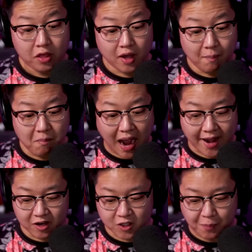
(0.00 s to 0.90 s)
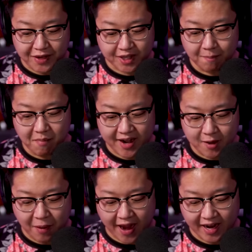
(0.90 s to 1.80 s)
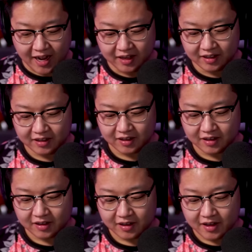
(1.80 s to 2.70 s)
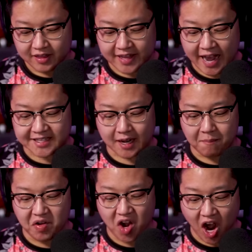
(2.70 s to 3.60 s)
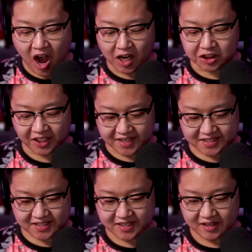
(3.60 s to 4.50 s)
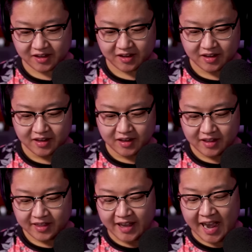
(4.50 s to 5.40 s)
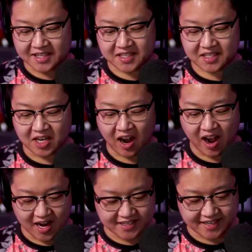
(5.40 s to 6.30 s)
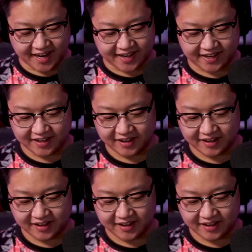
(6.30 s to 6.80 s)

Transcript: The miners beat the mini P.E.K.K.A? That's obnoxious. That's toxic.